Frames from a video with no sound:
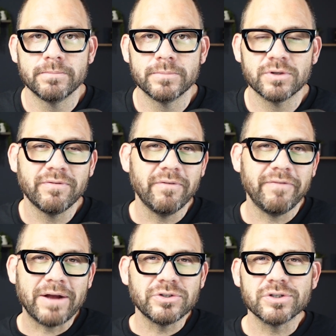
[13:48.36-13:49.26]
So if you
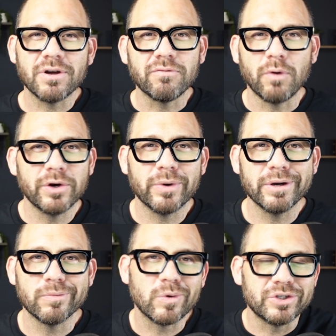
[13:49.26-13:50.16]
found yourself
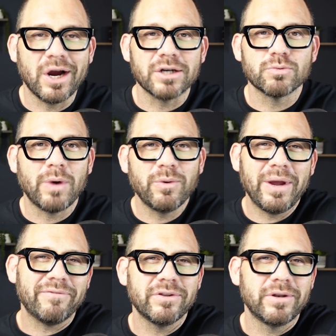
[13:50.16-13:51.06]
wondering, well, Josh, why do
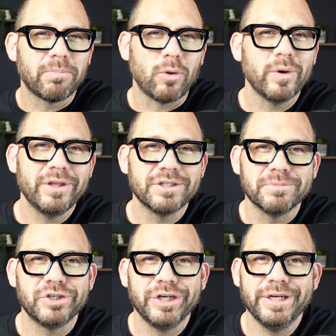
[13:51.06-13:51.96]
we have to deploy these
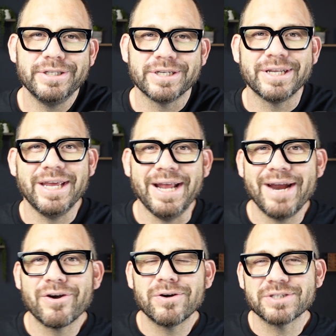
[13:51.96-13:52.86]
machines and get
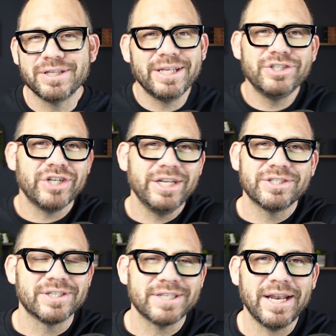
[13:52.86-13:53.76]
errors and then
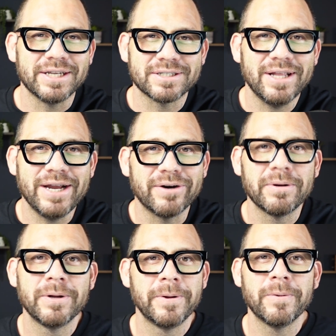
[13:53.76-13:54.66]
change the settings later?
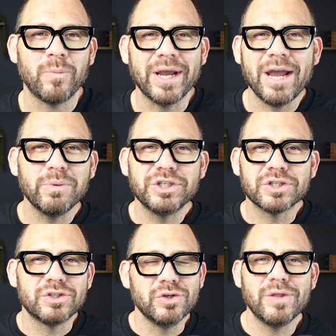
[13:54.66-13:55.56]
Why can't we
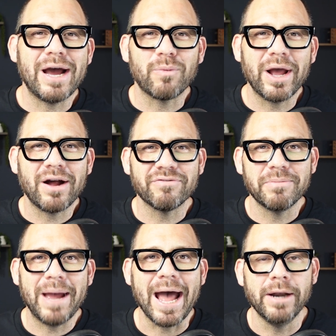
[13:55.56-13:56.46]
just do that right off
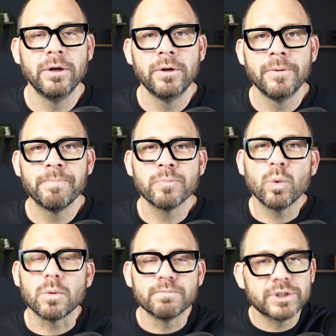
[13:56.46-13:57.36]
the bat?
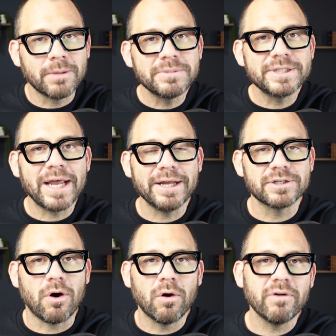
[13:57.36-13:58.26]
Well, some
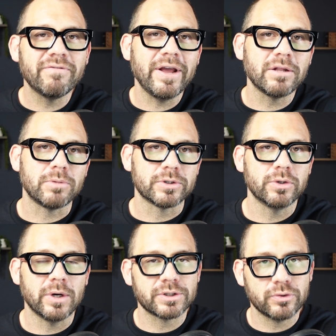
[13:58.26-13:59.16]
settings aren't available
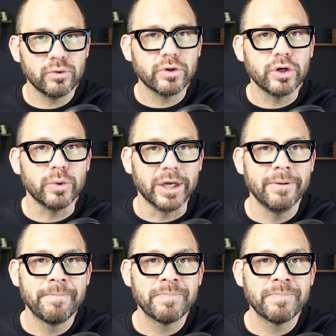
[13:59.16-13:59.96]
to us through the GUI.